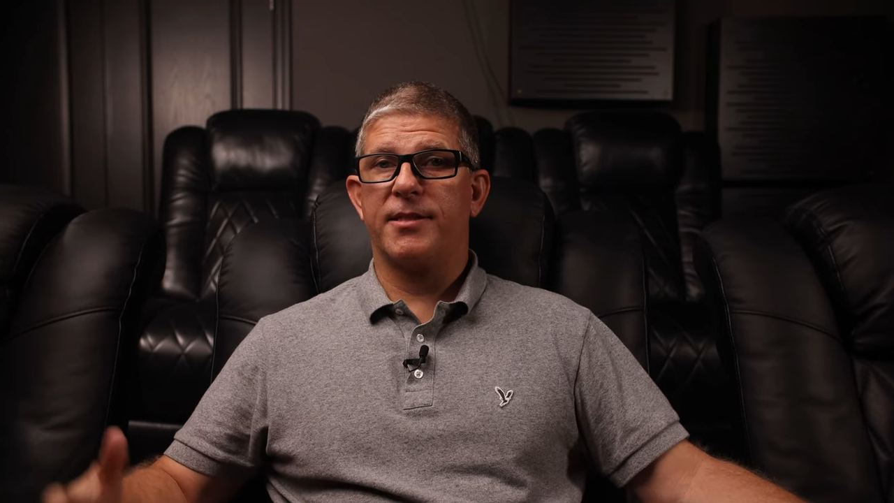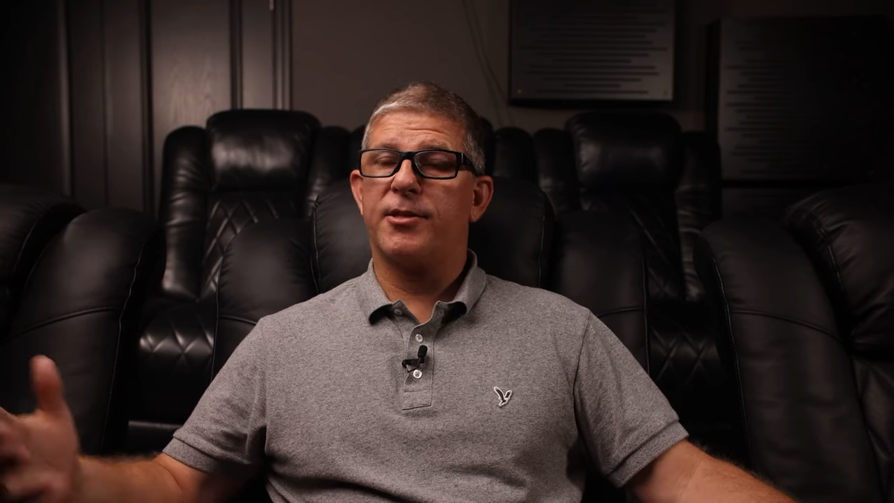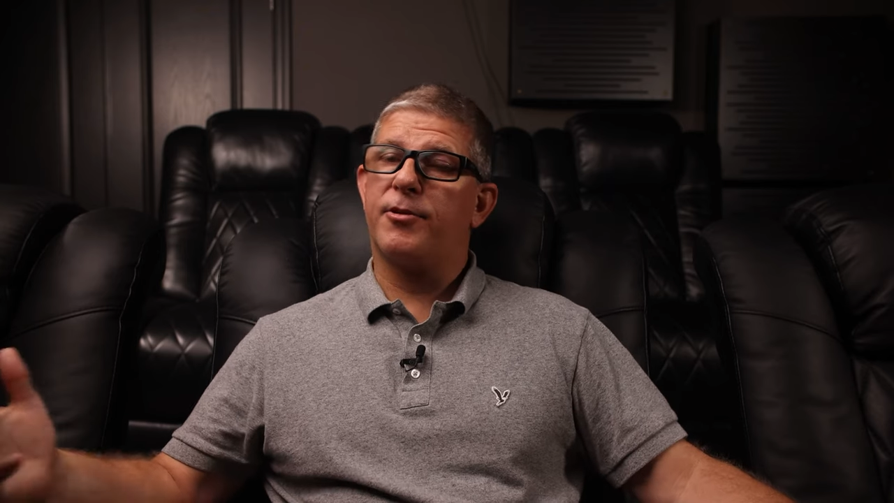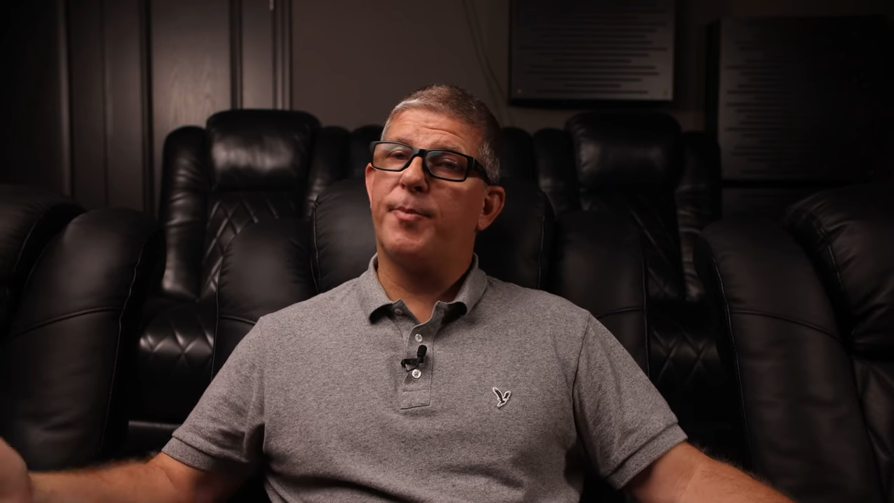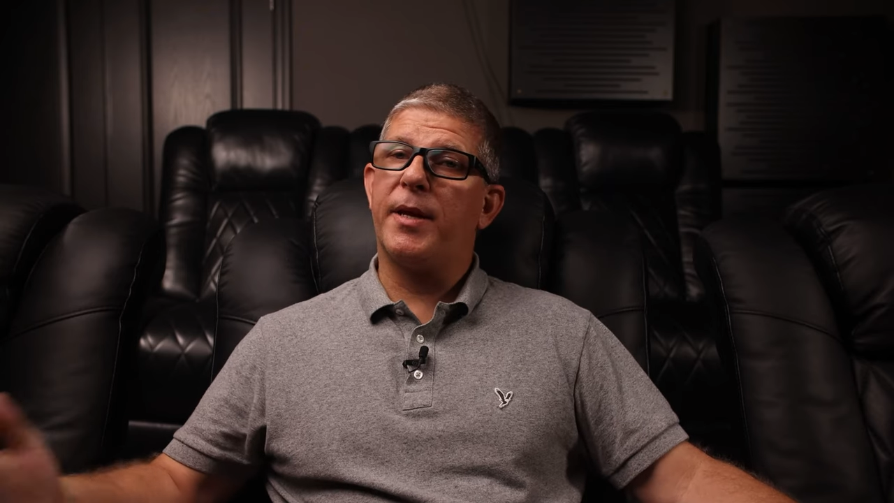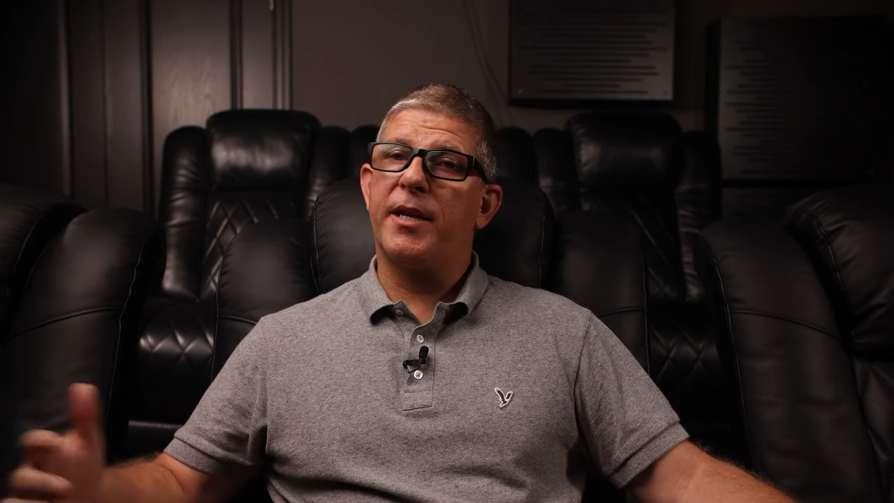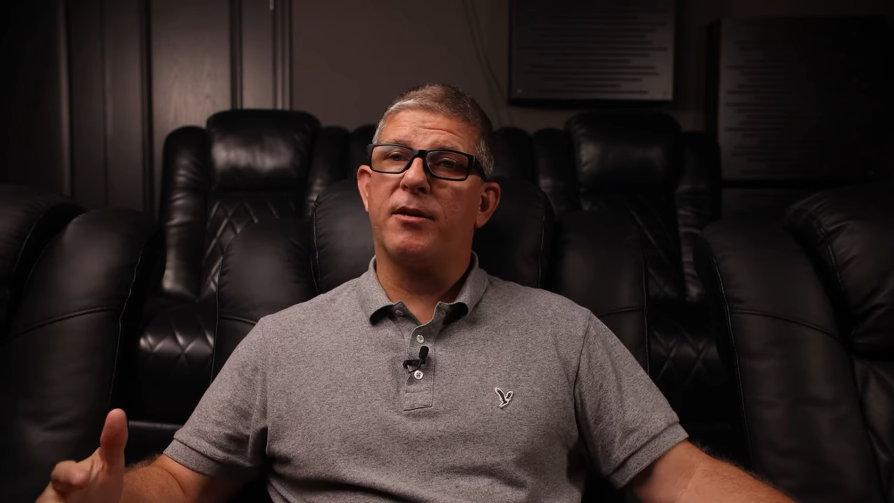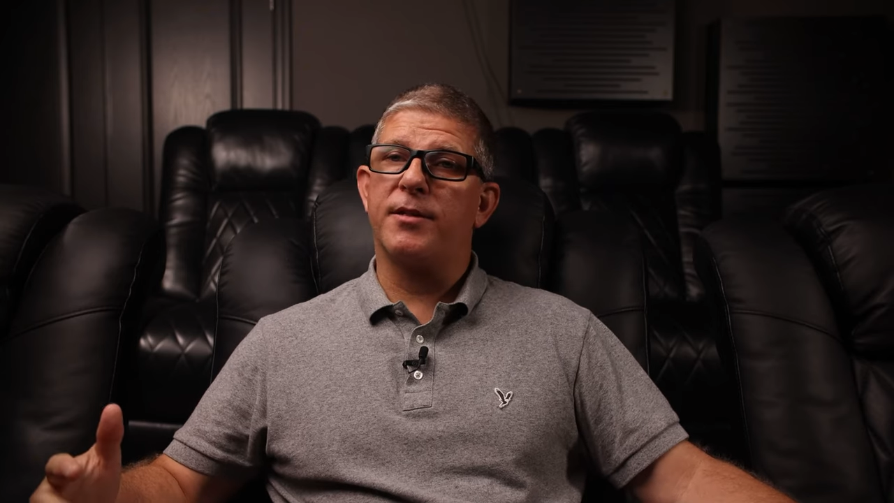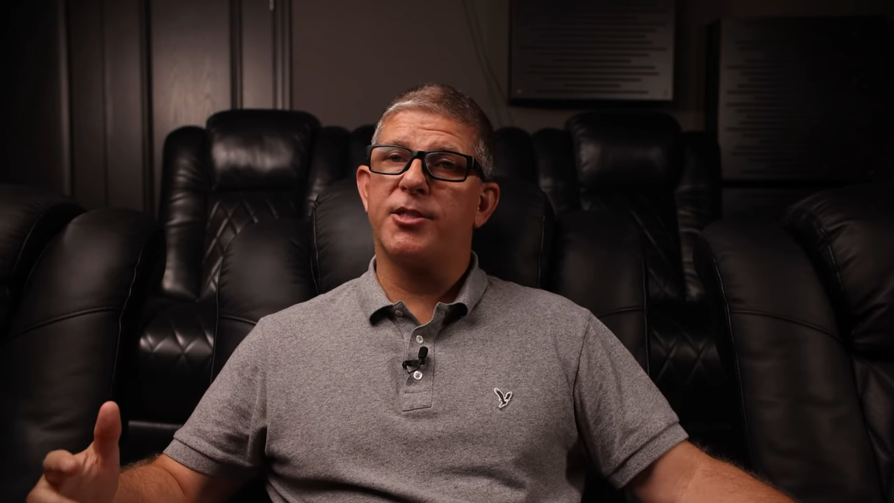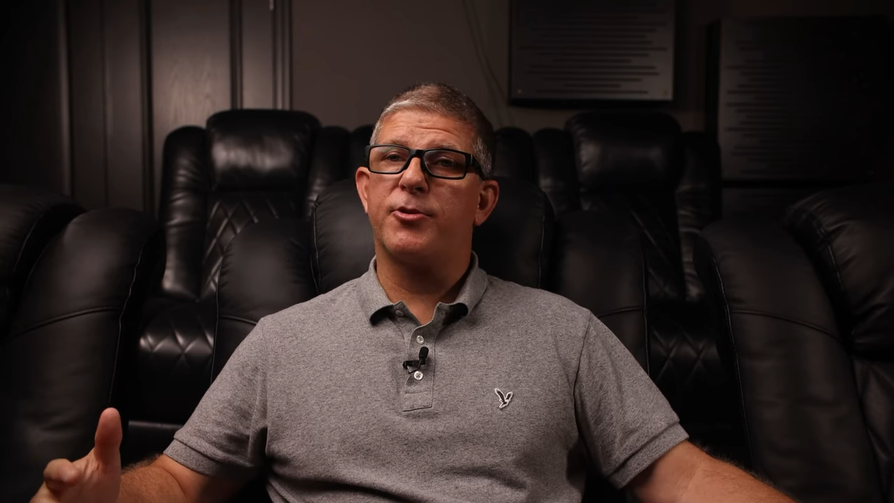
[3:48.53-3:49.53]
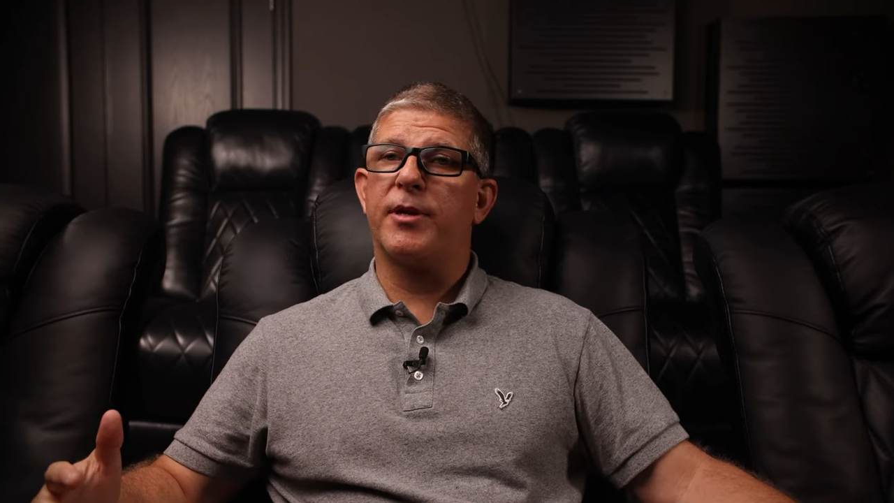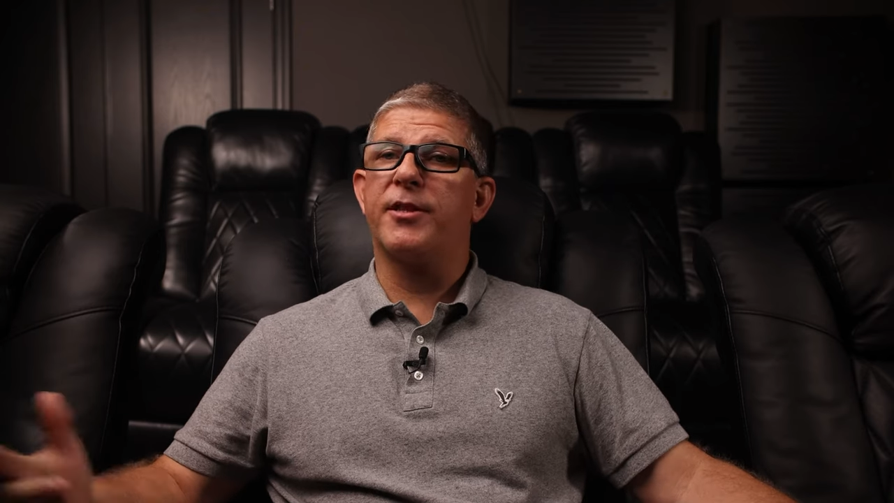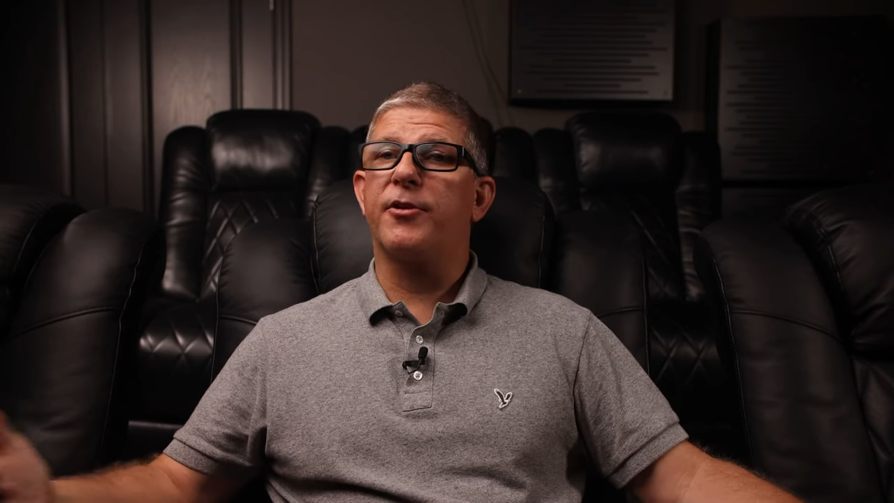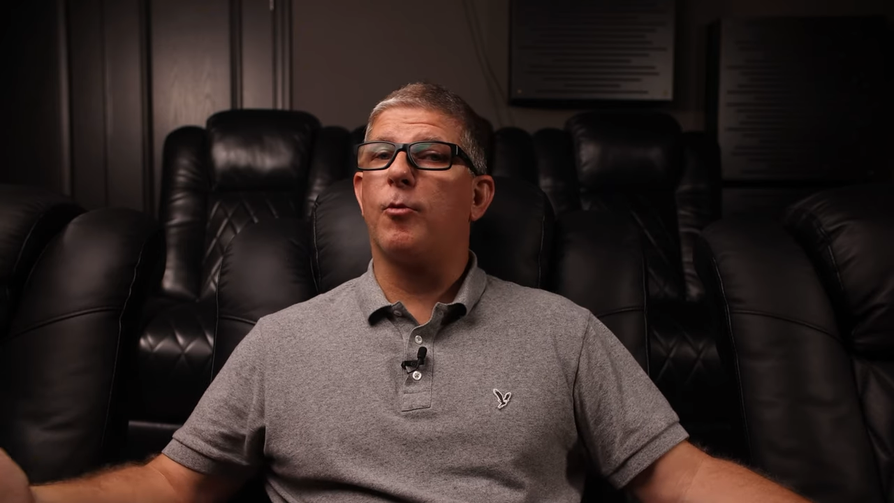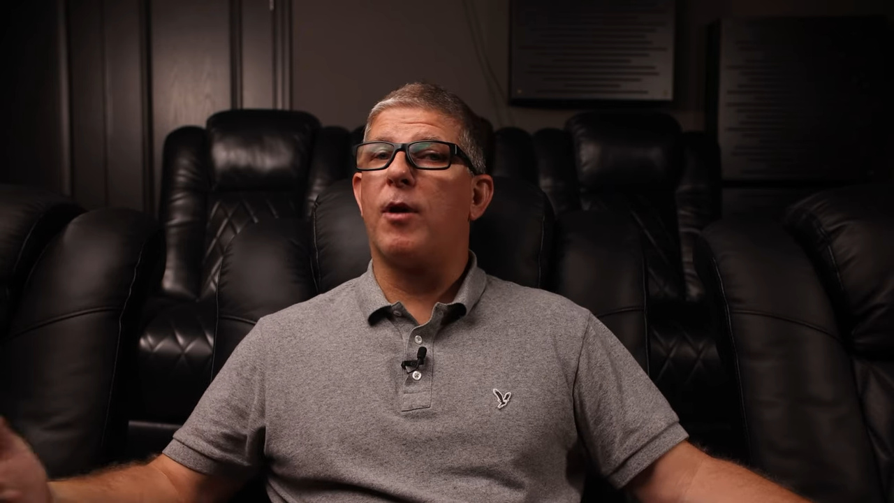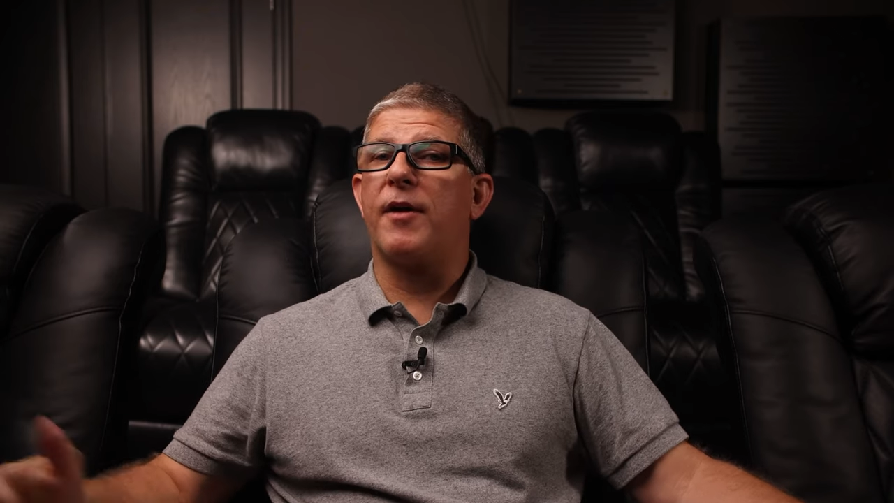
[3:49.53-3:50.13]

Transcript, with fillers: so depending on the strength of your